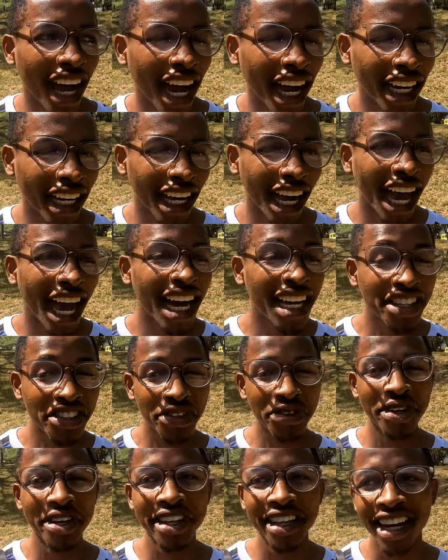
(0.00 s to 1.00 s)
Okay,
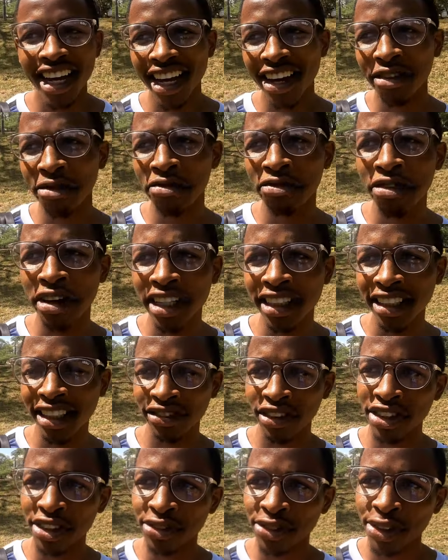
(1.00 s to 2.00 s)
answering that first.
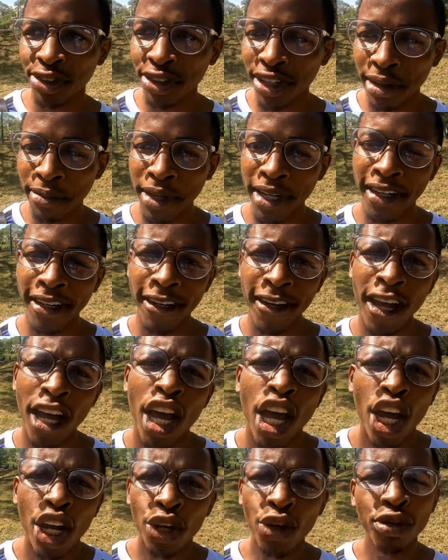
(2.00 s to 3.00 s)
First of all, I mean,
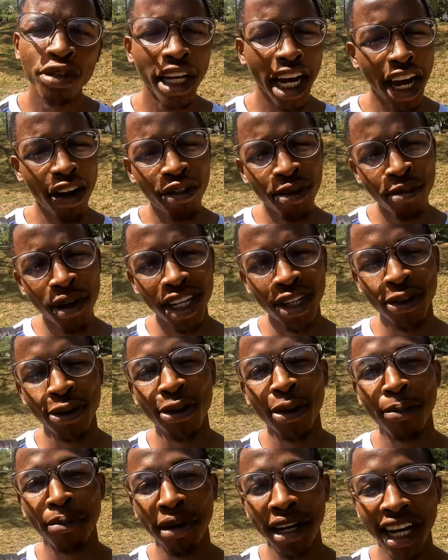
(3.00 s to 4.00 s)
not everybody
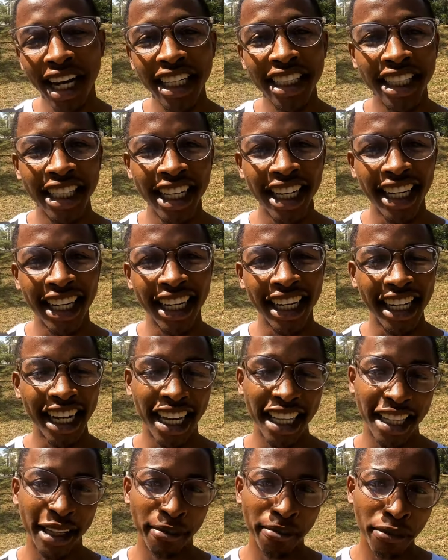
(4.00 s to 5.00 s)
who applies here
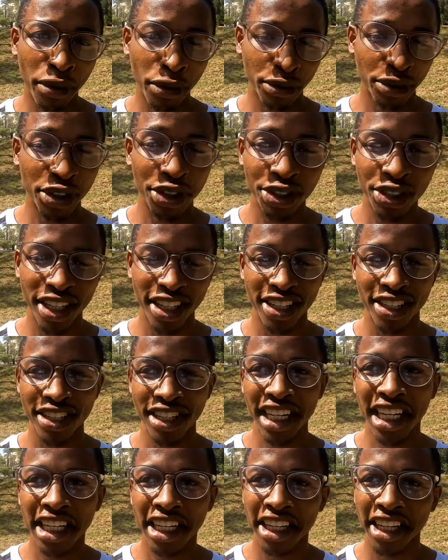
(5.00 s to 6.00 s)
gets a position
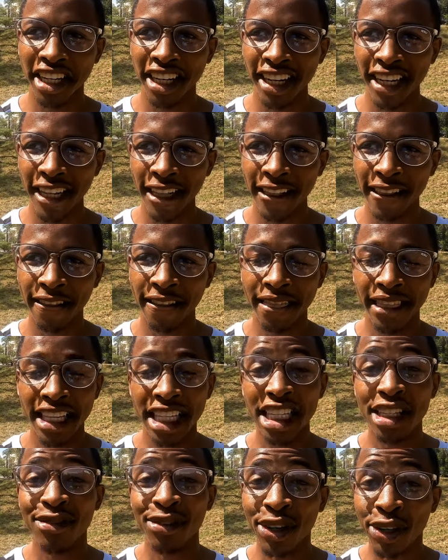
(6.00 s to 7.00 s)
in here.
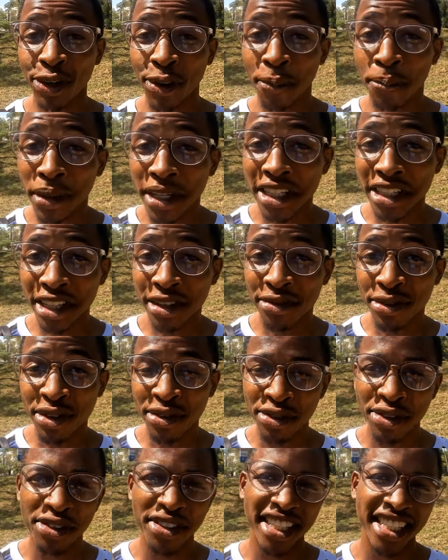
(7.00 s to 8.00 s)
This is very competitive
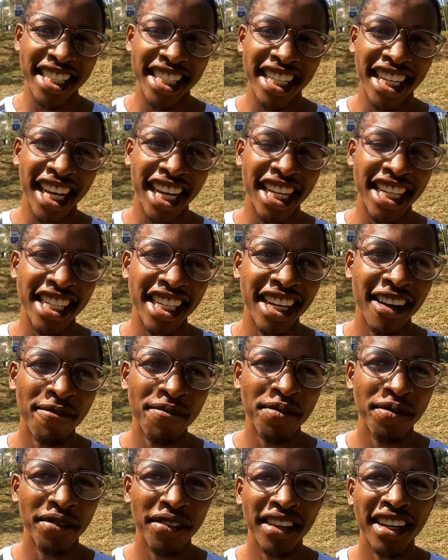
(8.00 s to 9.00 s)
university, and it's
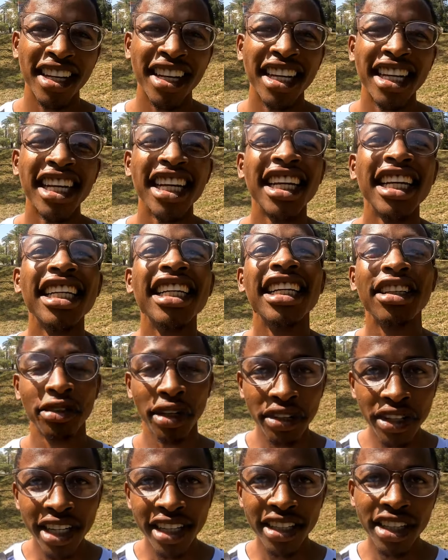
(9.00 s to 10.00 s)
competitive to get in.
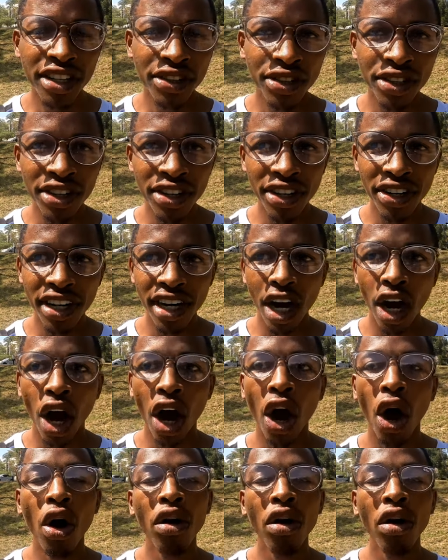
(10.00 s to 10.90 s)
Get in, yeah, sure. Okay.